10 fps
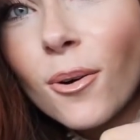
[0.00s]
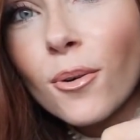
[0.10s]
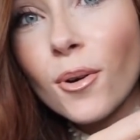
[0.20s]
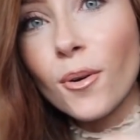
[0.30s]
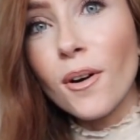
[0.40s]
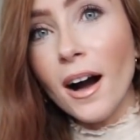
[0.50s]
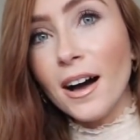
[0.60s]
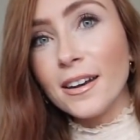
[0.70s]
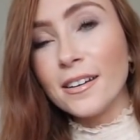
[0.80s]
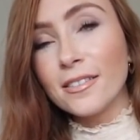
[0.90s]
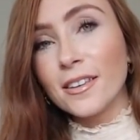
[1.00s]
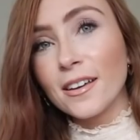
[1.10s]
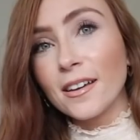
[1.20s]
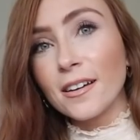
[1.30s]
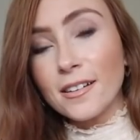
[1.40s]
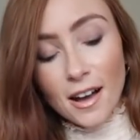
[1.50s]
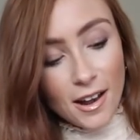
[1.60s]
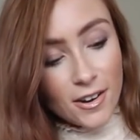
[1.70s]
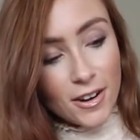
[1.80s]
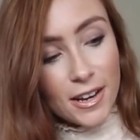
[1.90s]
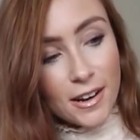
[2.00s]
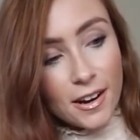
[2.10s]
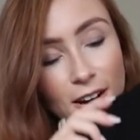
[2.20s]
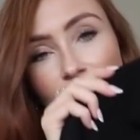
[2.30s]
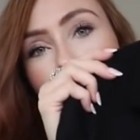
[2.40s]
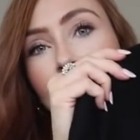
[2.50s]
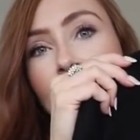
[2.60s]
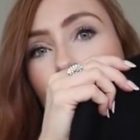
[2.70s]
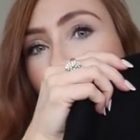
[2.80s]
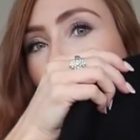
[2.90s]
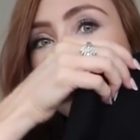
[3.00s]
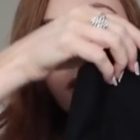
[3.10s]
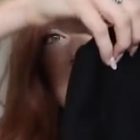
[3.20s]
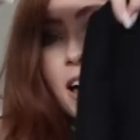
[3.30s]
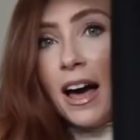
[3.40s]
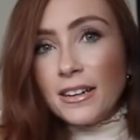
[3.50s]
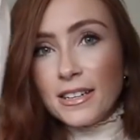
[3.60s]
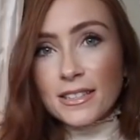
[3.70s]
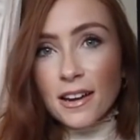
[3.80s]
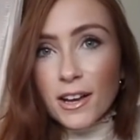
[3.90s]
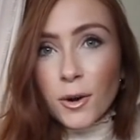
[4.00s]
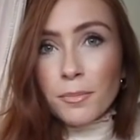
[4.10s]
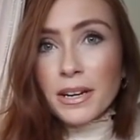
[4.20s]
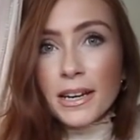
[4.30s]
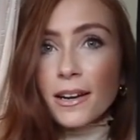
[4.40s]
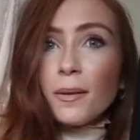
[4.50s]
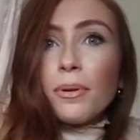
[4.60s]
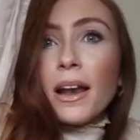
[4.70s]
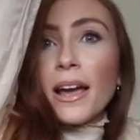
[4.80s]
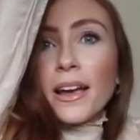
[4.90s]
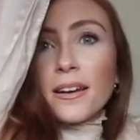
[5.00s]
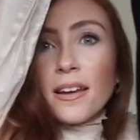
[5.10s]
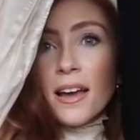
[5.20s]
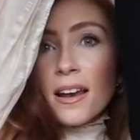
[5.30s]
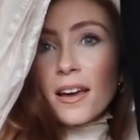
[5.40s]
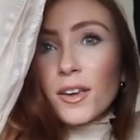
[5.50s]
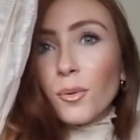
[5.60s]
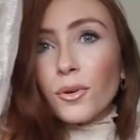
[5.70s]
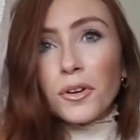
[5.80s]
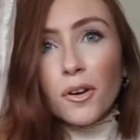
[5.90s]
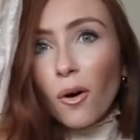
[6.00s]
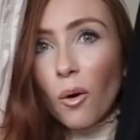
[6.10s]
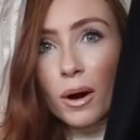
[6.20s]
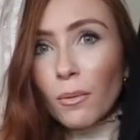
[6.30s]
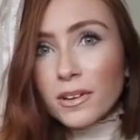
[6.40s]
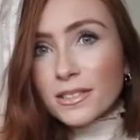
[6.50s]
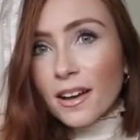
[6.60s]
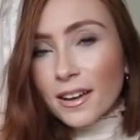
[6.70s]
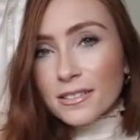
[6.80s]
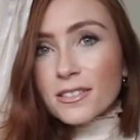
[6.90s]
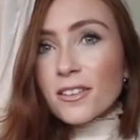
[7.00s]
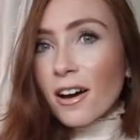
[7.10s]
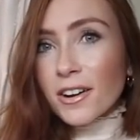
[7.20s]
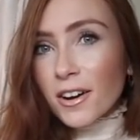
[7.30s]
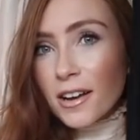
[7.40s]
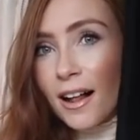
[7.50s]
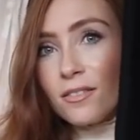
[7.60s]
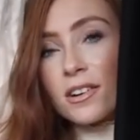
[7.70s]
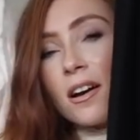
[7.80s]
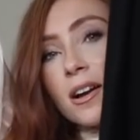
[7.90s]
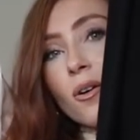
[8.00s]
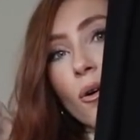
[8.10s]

logo on the collar here. But other than that, it's like completely plain. Like you wouldn't know it was like a designer Calvin Klein